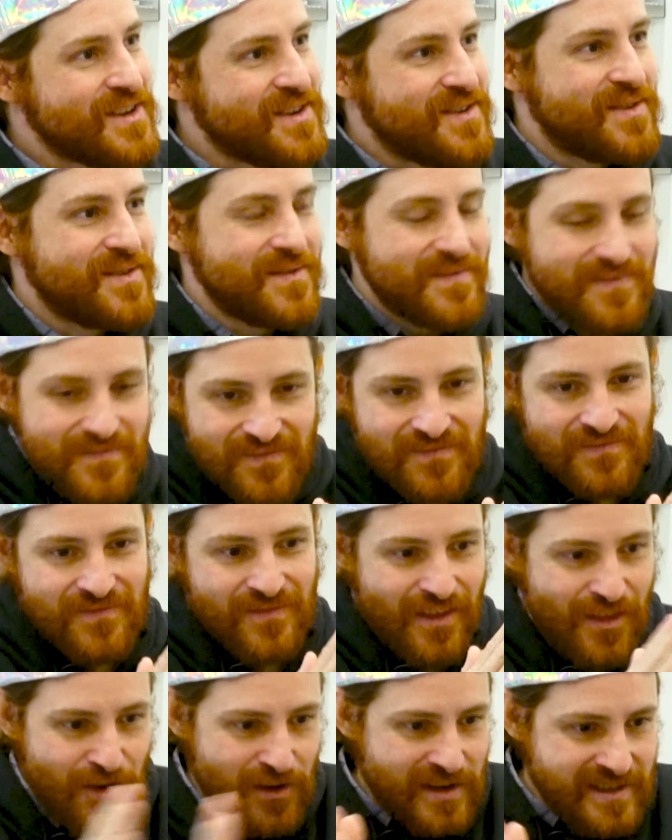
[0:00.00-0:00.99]
so
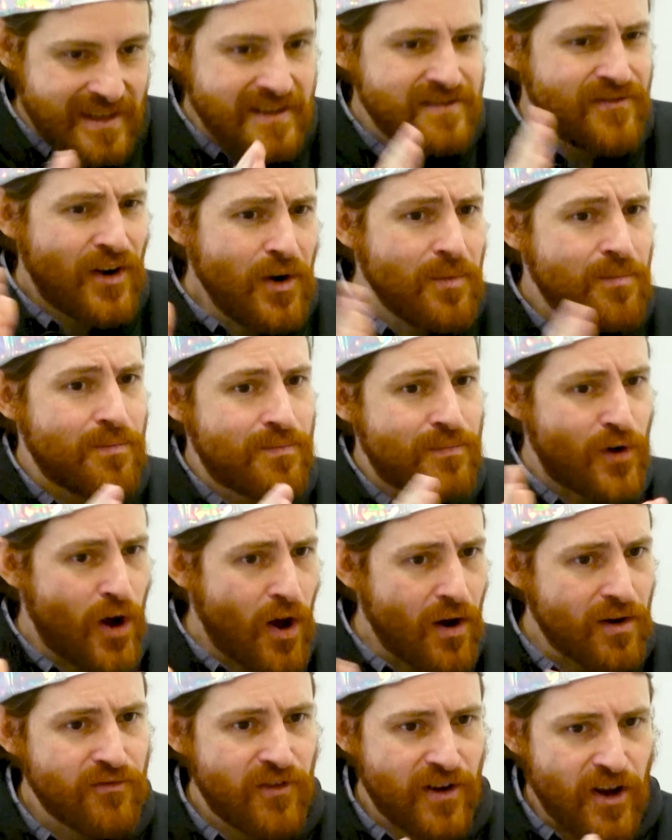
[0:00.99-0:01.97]
there is this very
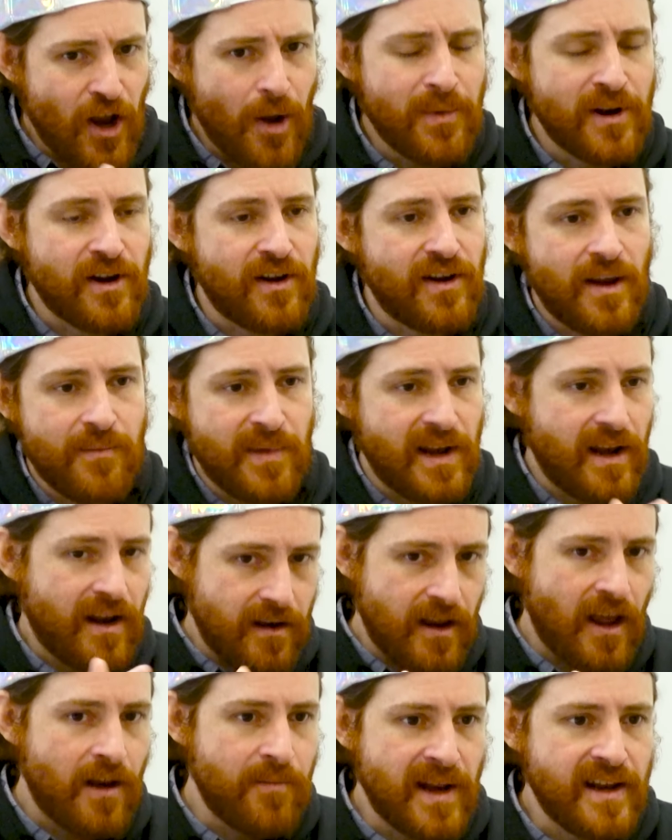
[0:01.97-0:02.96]
broad phenomenon, I mean,
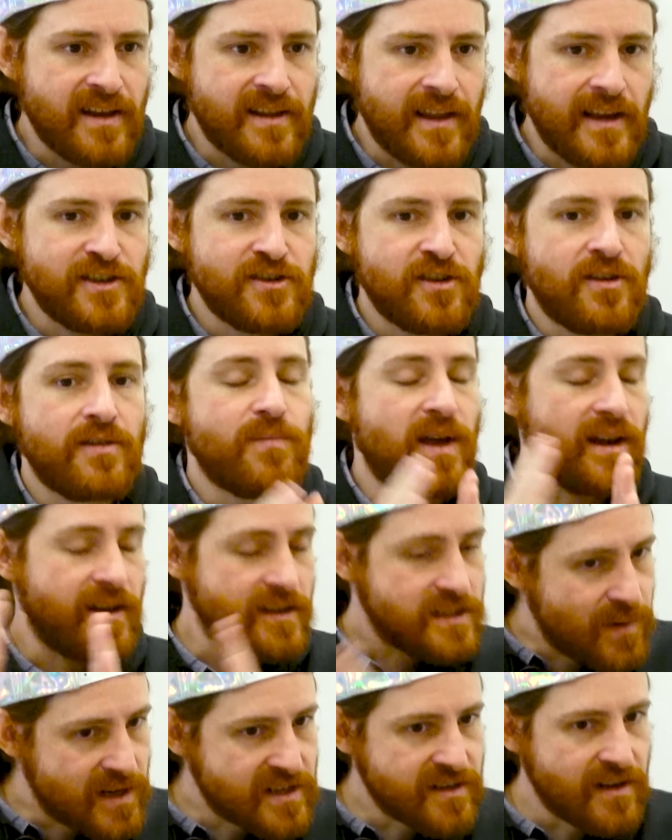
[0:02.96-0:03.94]
and meditation, and
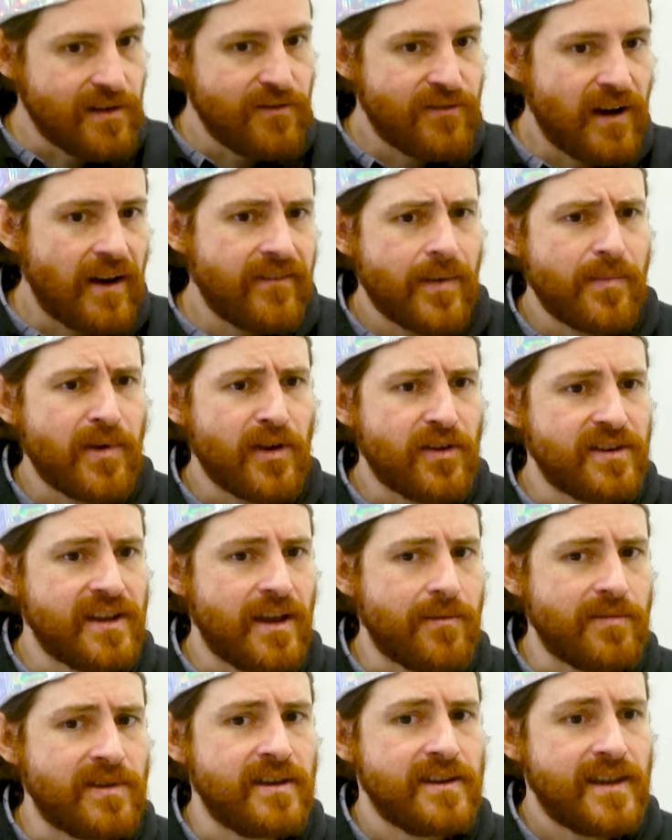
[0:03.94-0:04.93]
especially
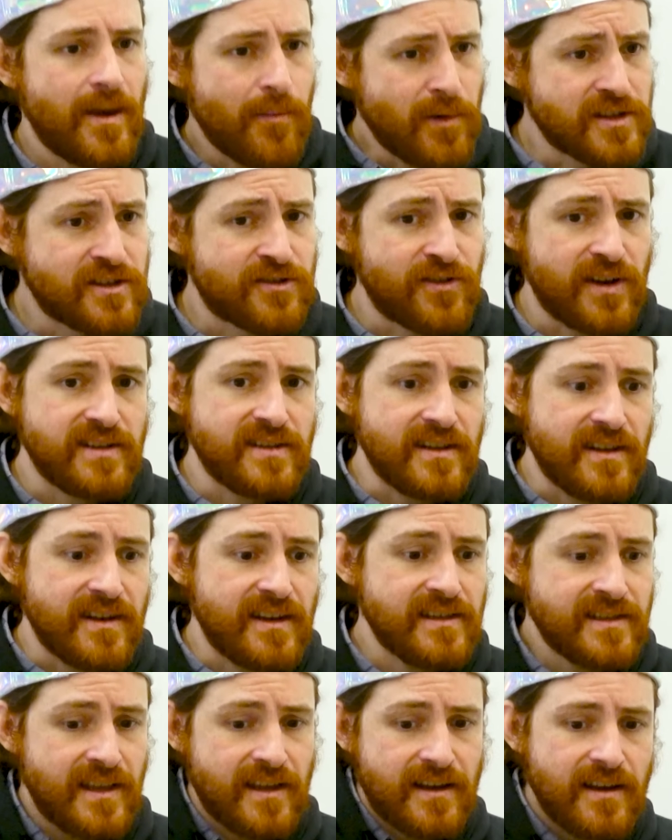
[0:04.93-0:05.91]
5-MeO-DMT demonstrates it,
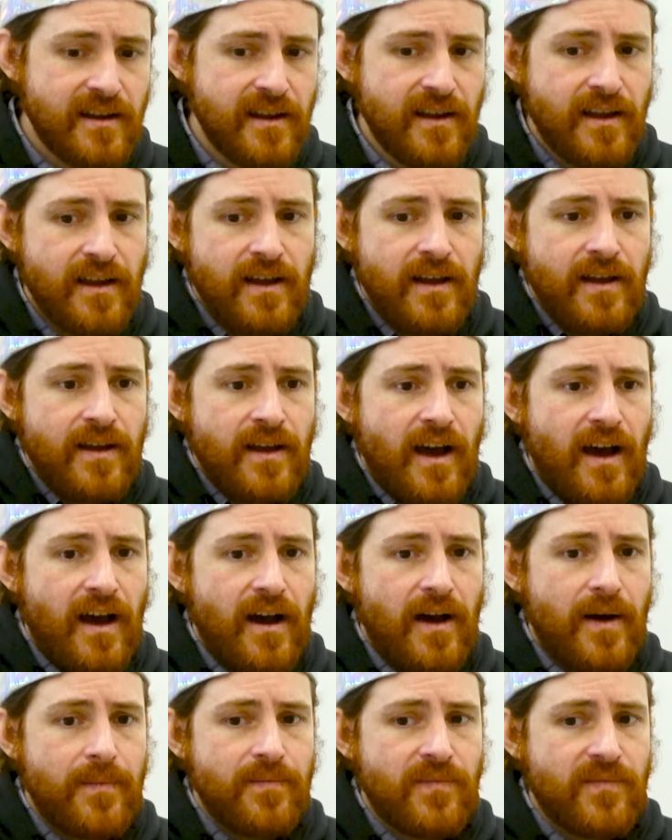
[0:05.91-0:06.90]
is that
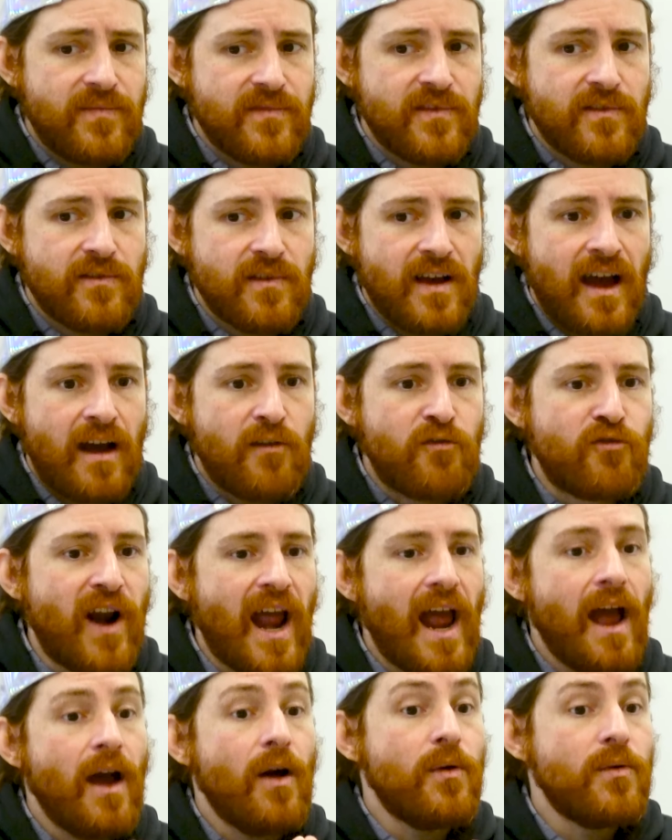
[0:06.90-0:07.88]

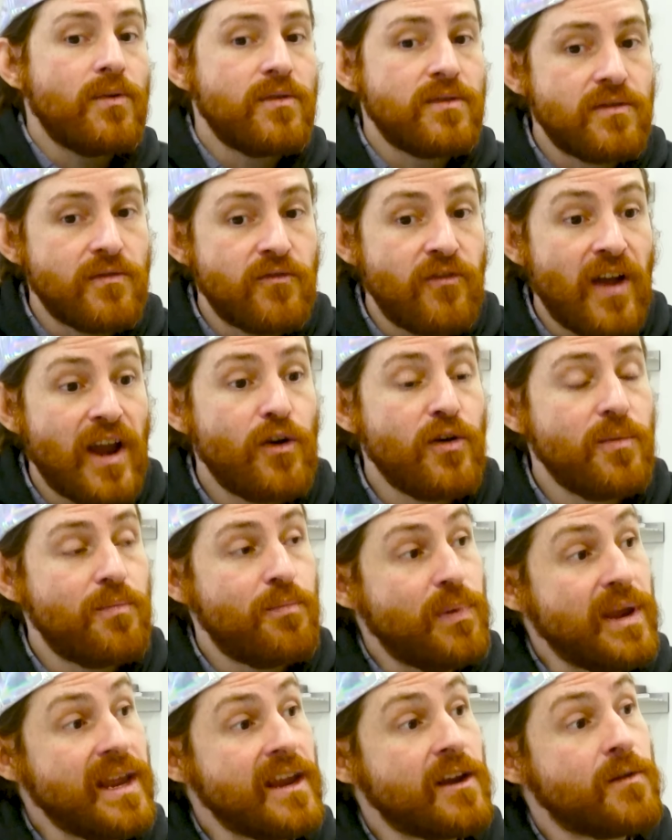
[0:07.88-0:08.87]
around very
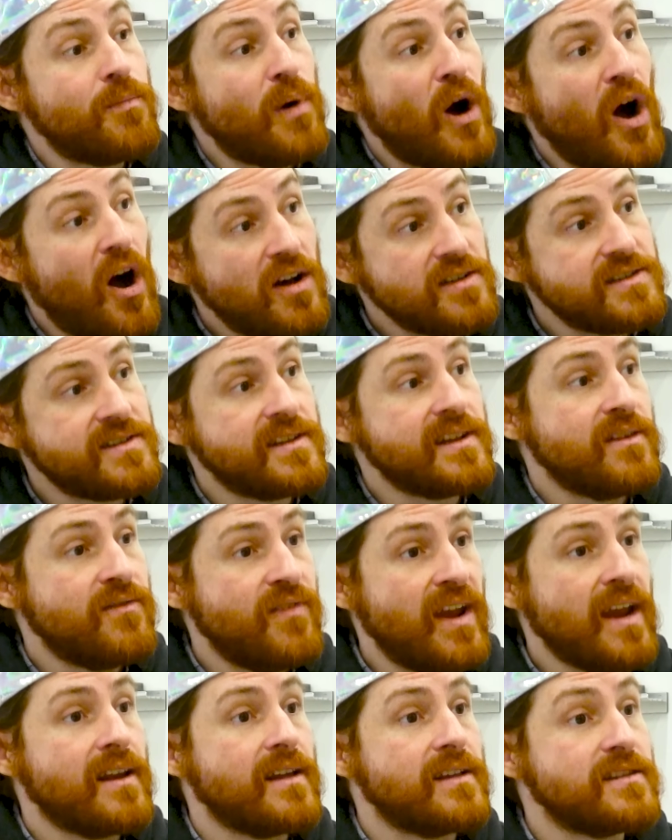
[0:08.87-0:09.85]
peak positive
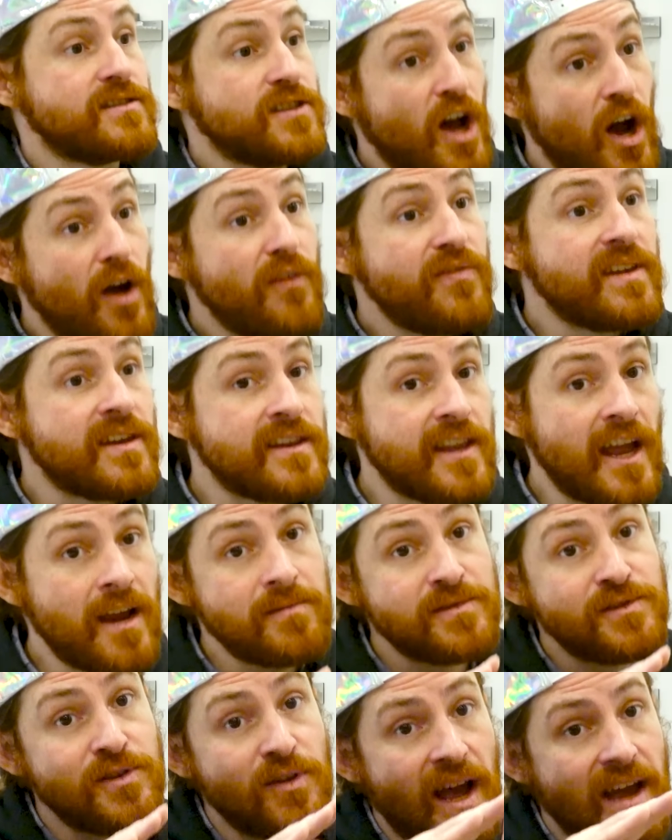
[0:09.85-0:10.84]
valence,
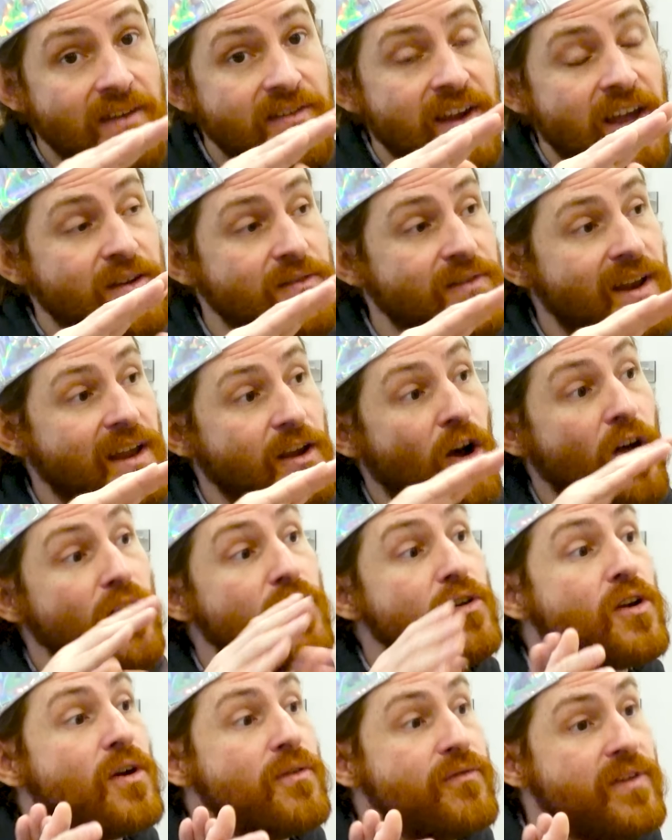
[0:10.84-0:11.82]
oftentimes you have kind of like
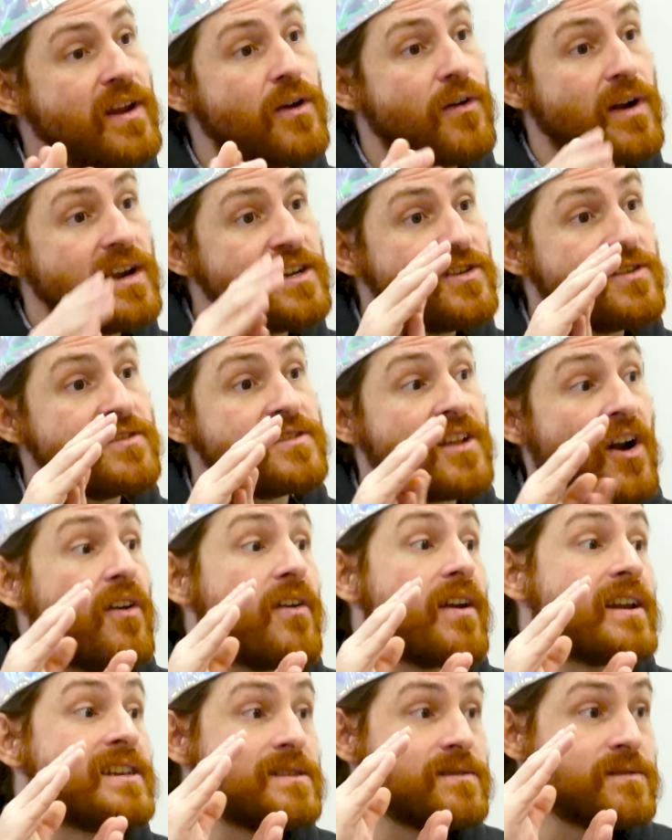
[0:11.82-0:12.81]
other configurations that
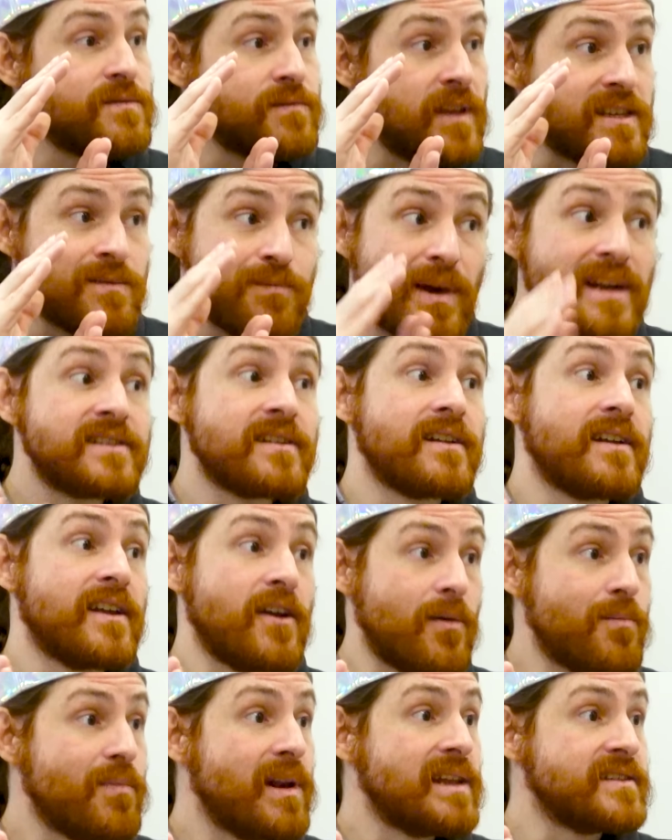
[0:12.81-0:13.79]
are
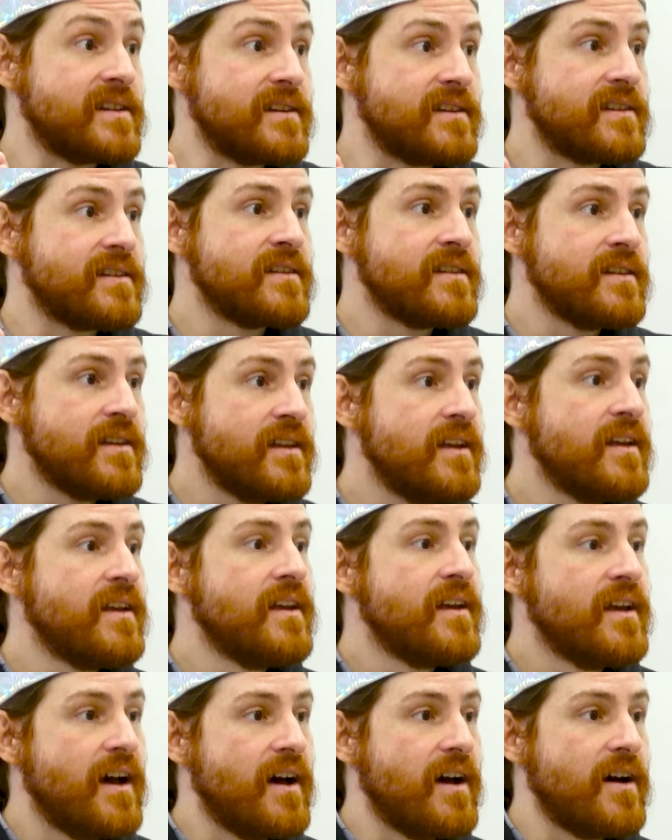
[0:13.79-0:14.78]
especially unpleasant.
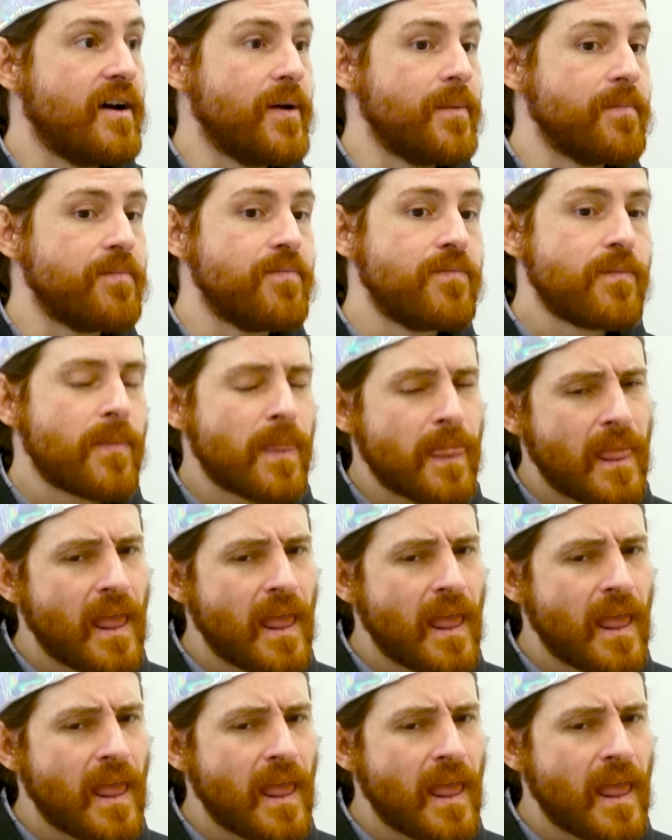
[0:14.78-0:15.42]
And